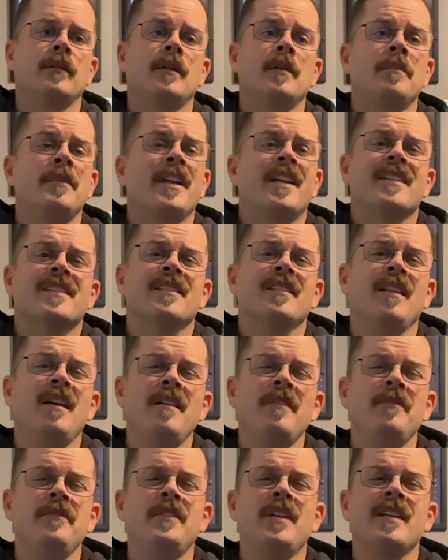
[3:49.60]
Because
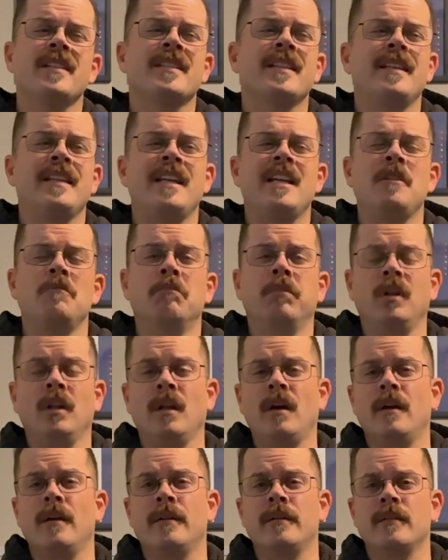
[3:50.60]
love doesn't need
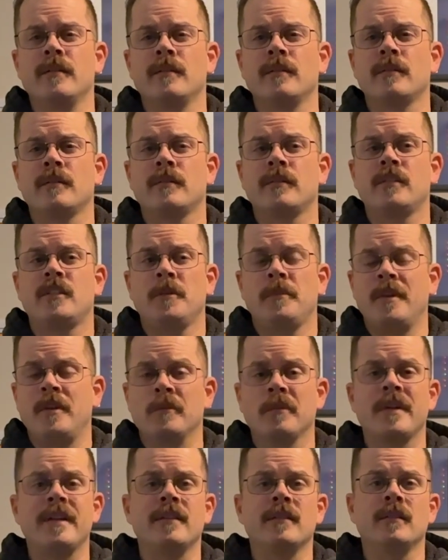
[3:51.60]
blood to be
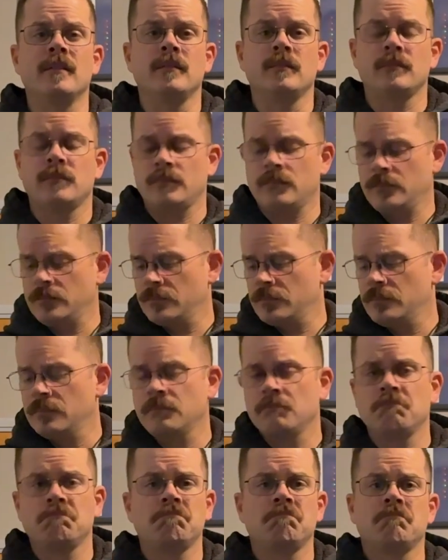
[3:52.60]
real.
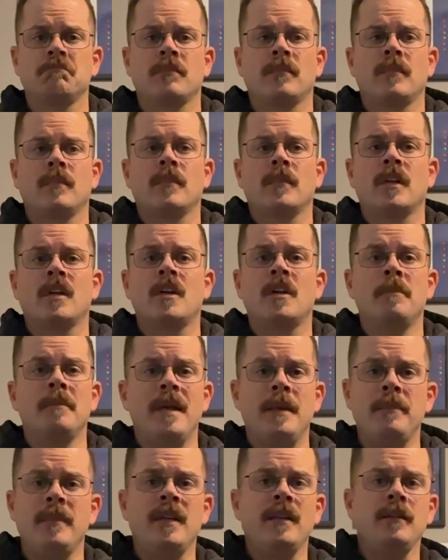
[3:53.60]

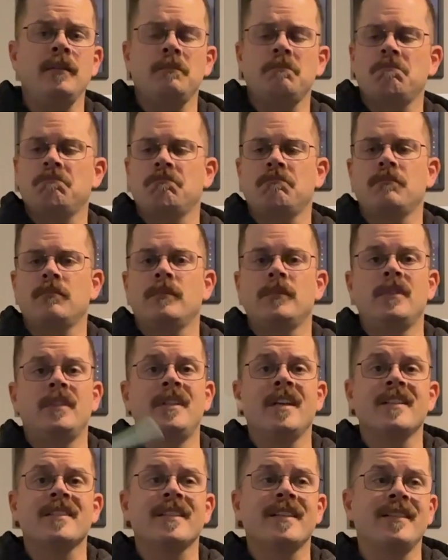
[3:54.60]
Commitment
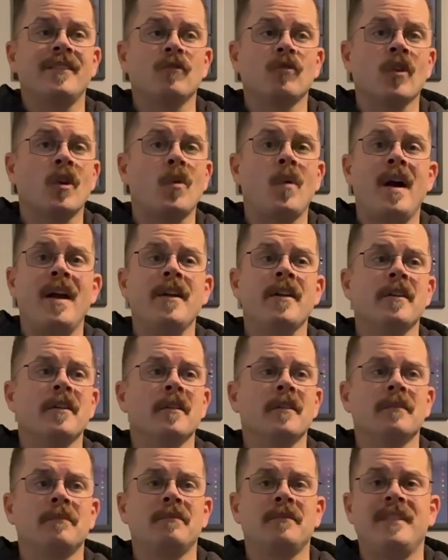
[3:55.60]
doesn't
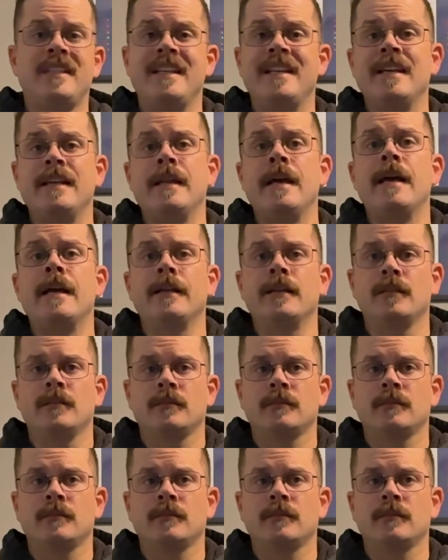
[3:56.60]
require DNA.